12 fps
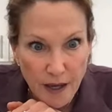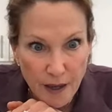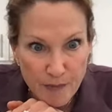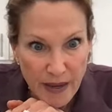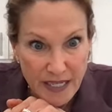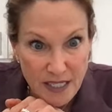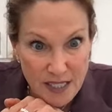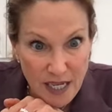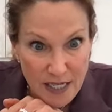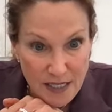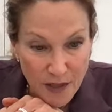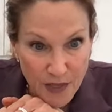Uh, Becky
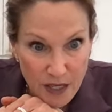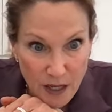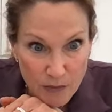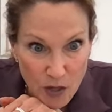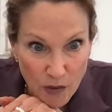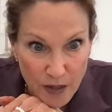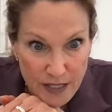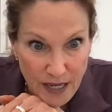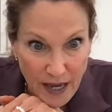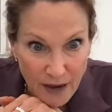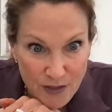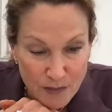says, I think I'm going
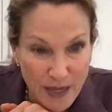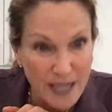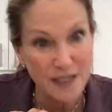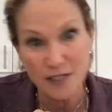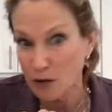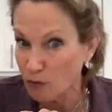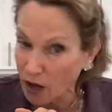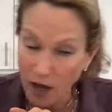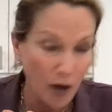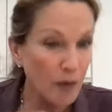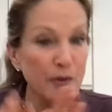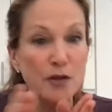to have to make this. Uh, well,
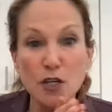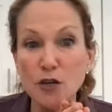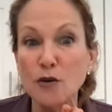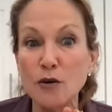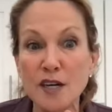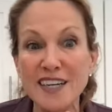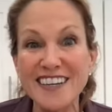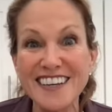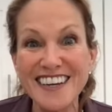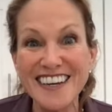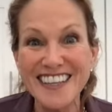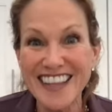I hope you do.
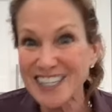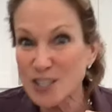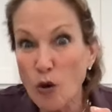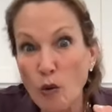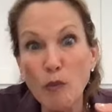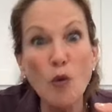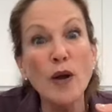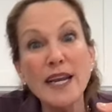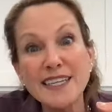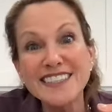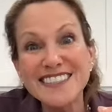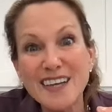That's the whole
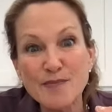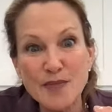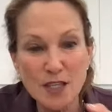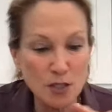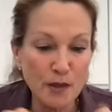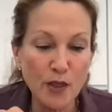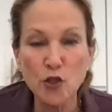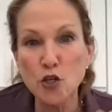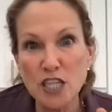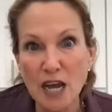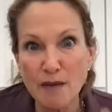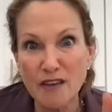point. This will be the
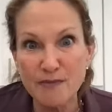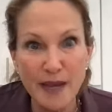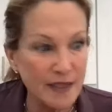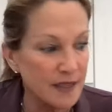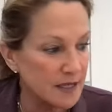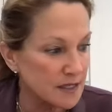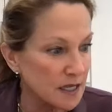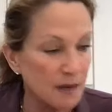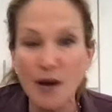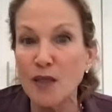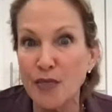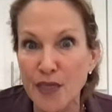third time I've made this in
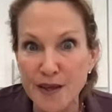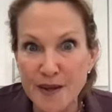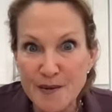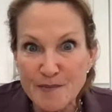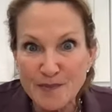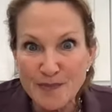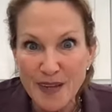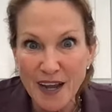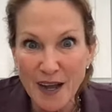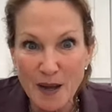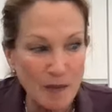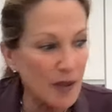a month.
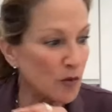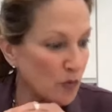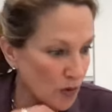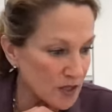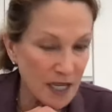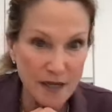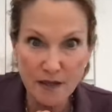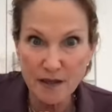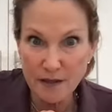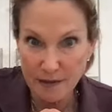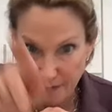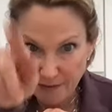Um, and the, once
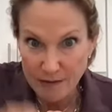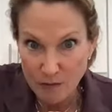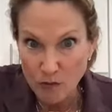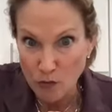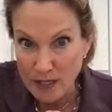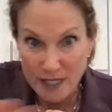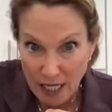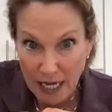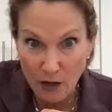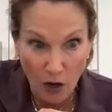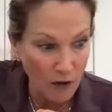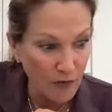I we
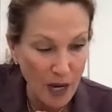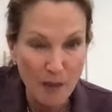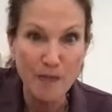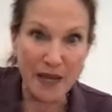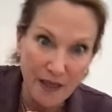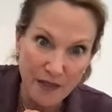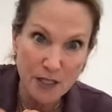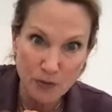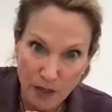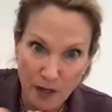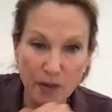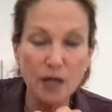sign off and I bake
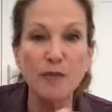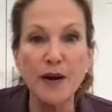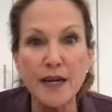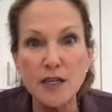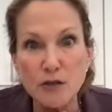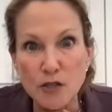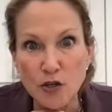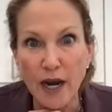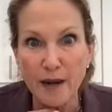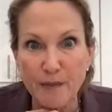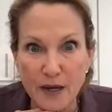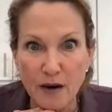this one, I'm going to bring it to a
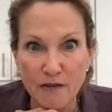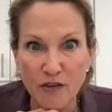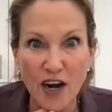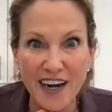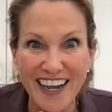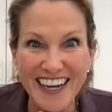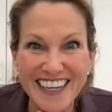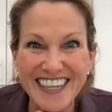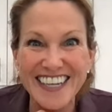track meet on Friday